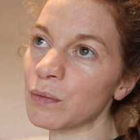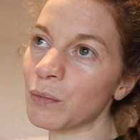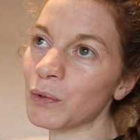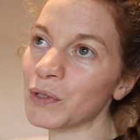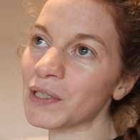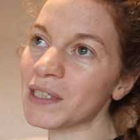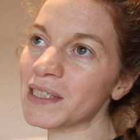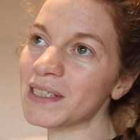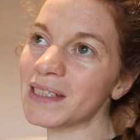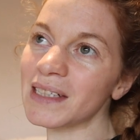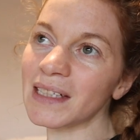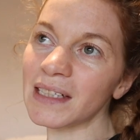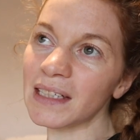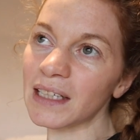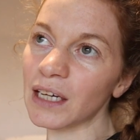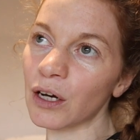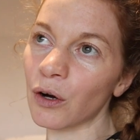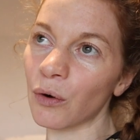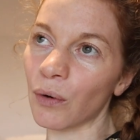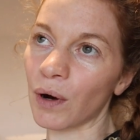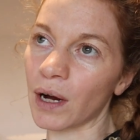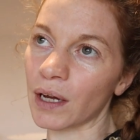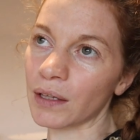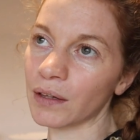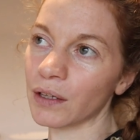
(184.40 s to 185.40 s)
the most
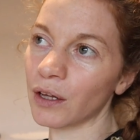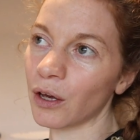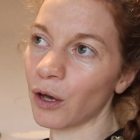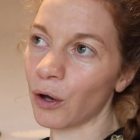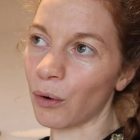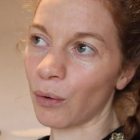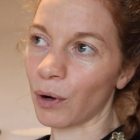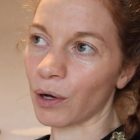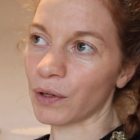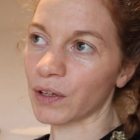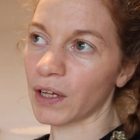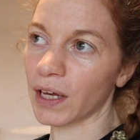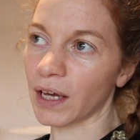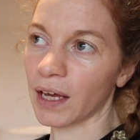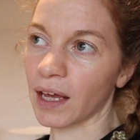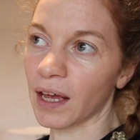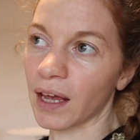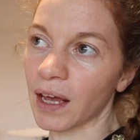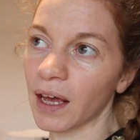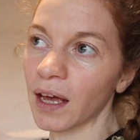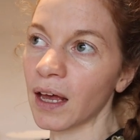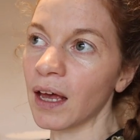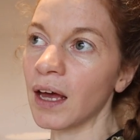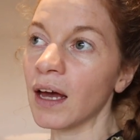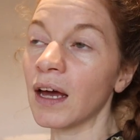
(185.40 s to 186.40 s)
scenic one around
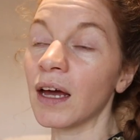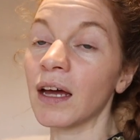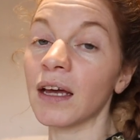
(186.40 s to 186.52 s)
here.